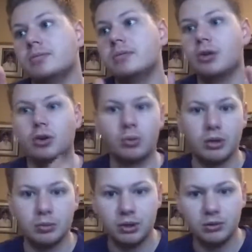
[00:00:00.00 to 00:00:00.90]

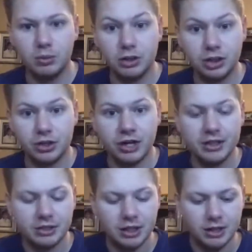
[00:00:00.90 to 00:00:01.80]
what to
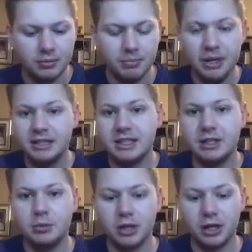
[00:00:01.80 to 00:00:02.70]
create?
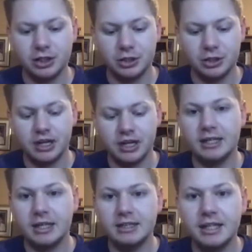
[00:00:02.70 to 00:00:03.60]
Basically, what I do is
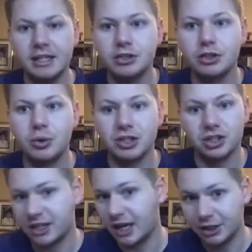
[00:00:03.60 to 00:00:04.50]
I take those
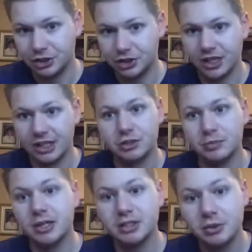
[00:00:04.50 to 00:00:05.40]
questions that I usually get.
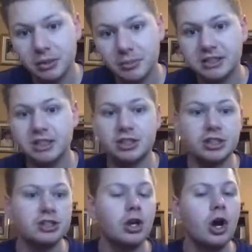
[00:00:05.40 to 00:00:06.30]
So in my direct
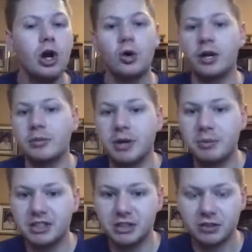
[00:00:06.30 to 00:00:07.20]
messages or in
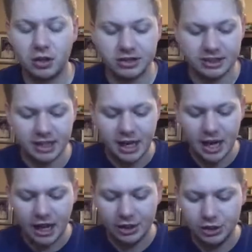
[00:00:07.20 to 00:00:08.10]
my pieces of content,
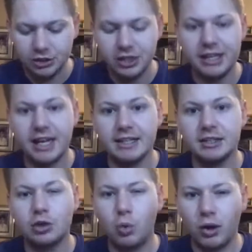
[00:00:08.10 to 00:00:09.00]
I usually
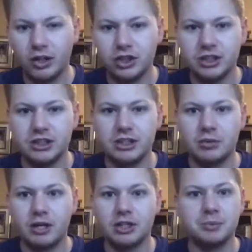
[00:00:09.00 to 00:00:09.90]
get questions
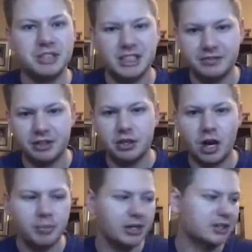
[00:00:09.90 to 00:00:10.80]
around specific
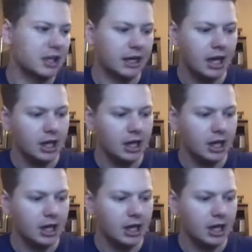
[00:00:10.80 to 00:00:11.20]
topics, like